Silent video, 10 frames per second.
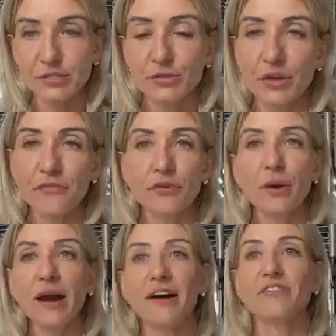So if
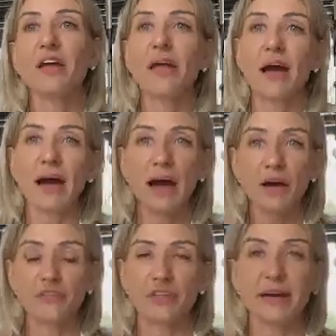you have a
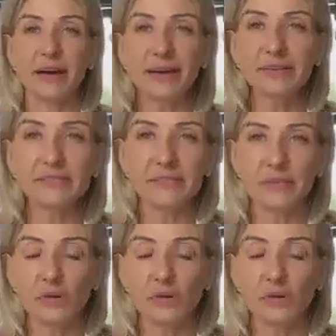healthy gut,